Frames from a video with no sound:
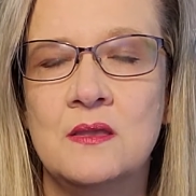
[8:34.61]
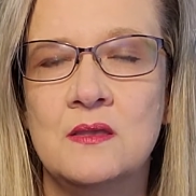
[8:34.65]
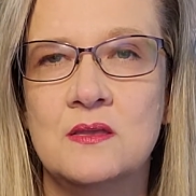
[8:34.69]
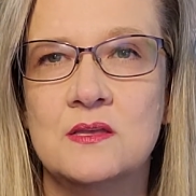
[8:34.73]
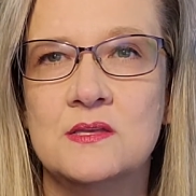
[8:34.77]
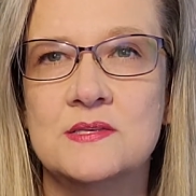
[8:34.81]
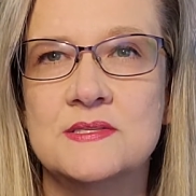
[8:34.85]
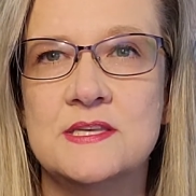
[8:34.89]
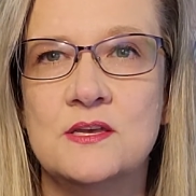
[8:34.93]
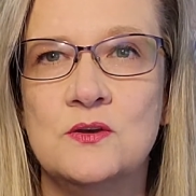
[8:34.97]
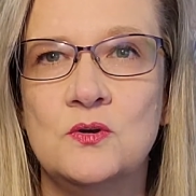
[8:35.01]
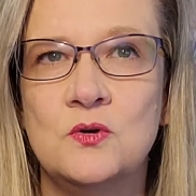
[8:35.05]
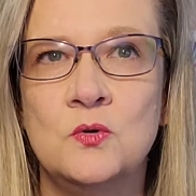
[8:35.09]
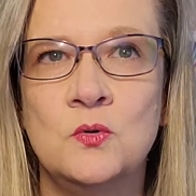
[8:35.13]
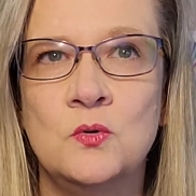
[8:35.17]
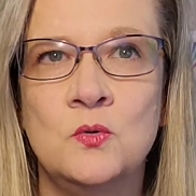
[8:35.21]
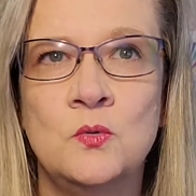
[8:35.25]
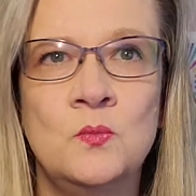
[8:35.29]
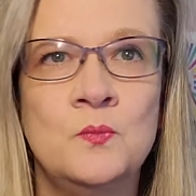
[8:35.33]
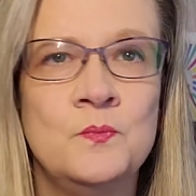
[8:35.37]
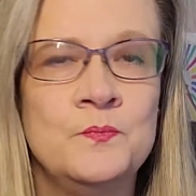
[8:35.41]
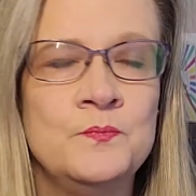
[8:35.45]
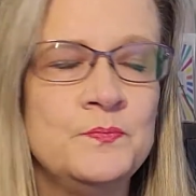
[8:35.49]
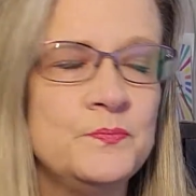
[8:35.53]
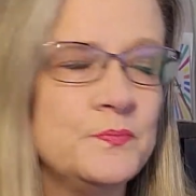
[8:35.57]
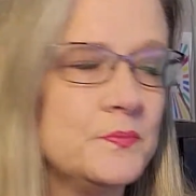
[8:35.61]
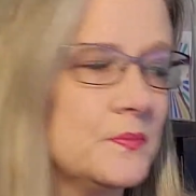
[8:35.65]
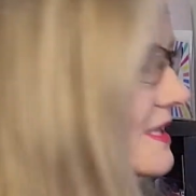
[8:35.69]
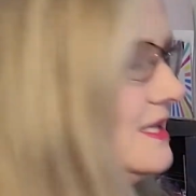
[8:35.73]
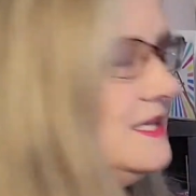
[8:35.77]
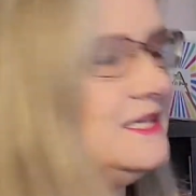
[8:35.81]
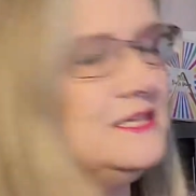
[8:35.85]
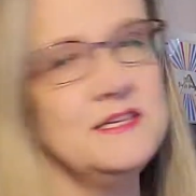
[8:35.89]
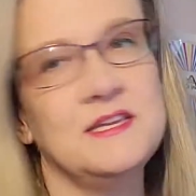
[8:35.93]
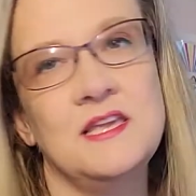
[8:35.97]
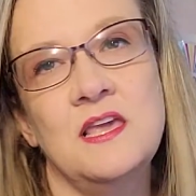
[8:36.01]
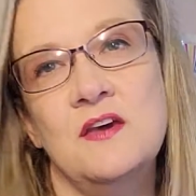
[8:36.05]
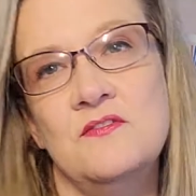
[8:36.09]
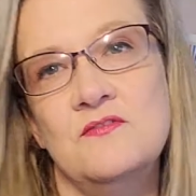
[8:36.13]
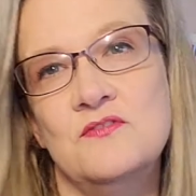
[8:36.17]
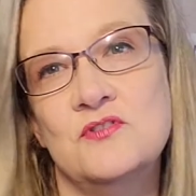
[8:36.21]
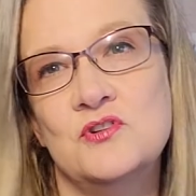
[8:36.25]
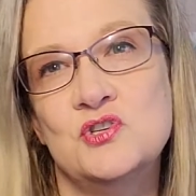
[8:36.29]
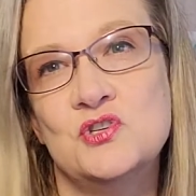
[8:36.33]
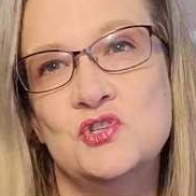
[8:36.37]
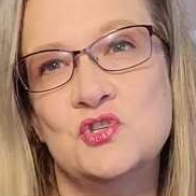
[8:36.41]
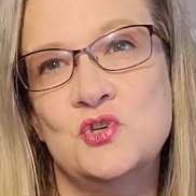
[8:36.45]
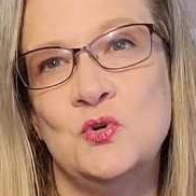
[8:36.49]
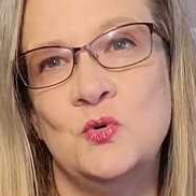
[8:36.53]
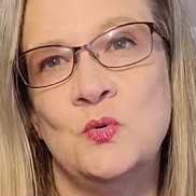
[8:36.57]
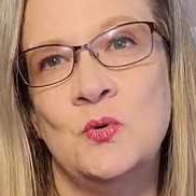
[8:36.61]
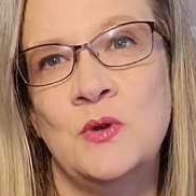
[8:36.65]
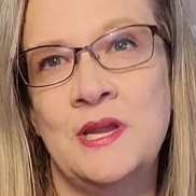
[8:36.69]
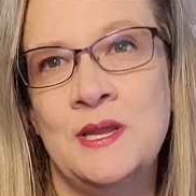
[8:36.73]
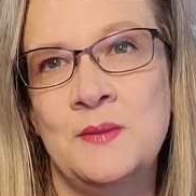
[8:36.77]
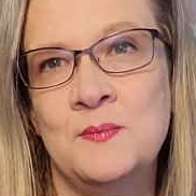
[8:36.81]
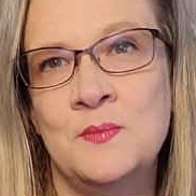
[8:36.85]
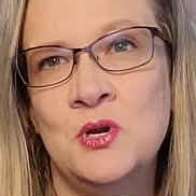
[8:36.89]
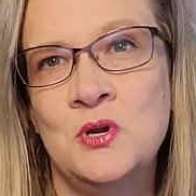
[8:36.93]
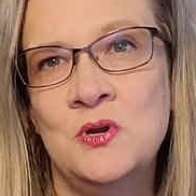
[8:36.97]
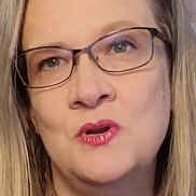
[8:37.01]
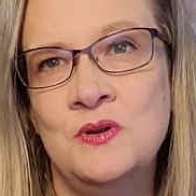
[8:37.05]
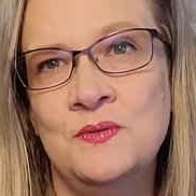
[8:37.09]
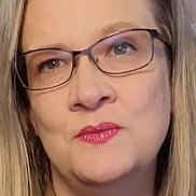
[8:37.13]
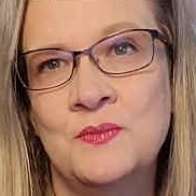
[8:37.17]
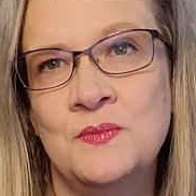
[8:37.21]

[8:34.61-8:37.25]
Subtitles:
So it covers grammar